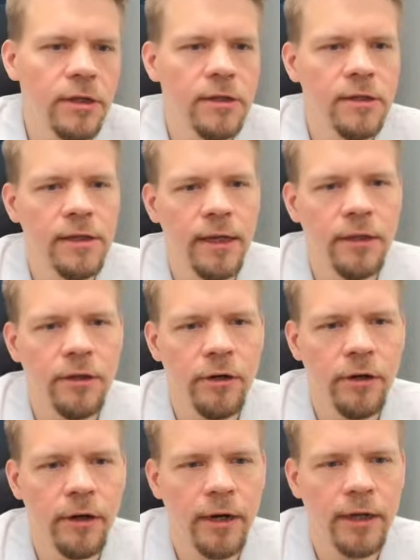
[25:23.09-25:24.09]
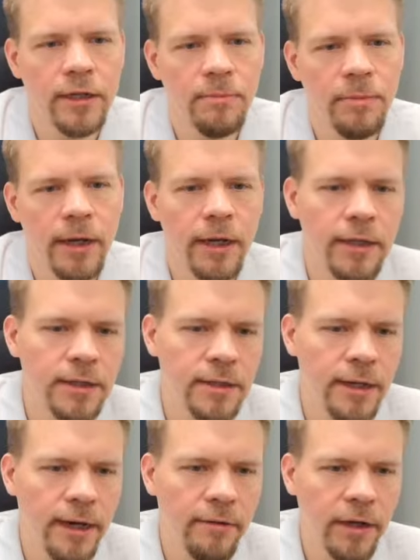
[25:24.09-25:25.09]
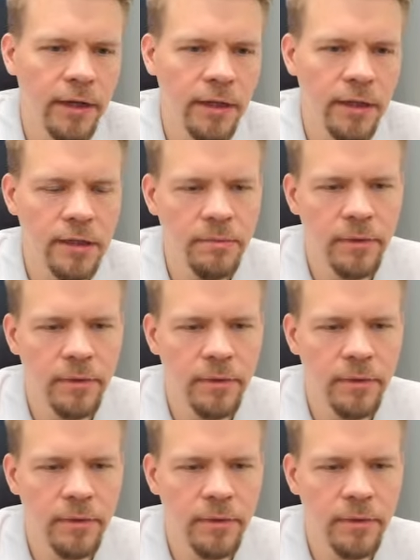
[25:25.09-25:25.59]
this center and space advantage,